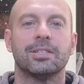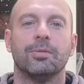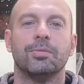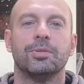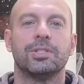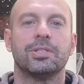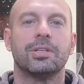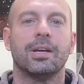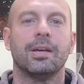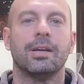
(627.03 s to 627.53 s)
I
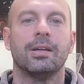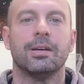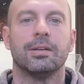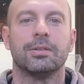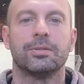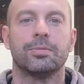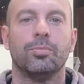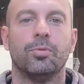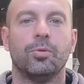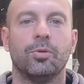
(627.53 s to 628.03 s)
would say
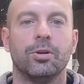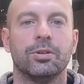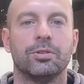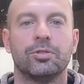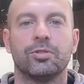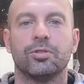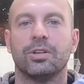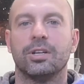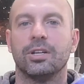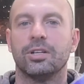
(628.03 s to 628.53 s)
it's more
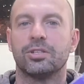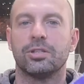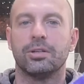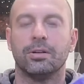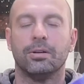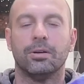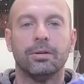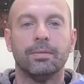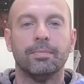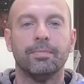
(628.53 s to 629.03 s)

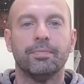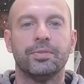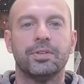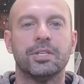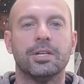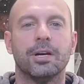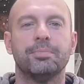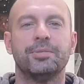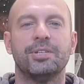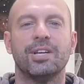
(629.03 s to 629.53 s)
traditional
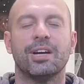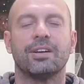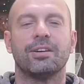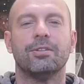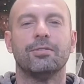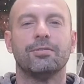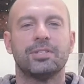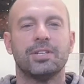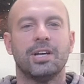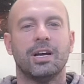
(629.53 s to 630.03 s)
dub
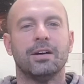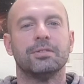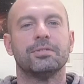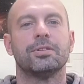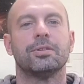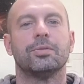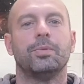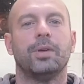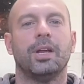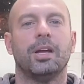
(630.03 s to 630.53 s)
techno
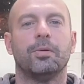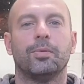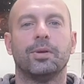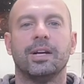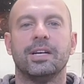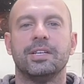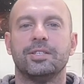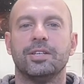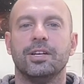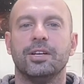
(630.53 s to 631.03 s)
sounds. And when
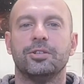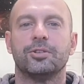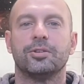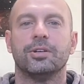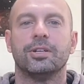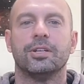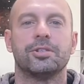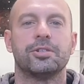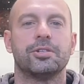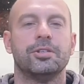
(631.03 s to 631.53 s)
I say
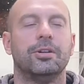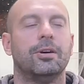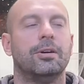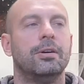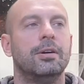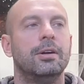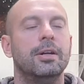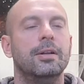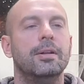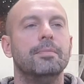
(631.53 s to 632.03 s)

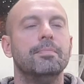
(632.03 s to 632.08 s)
traditional,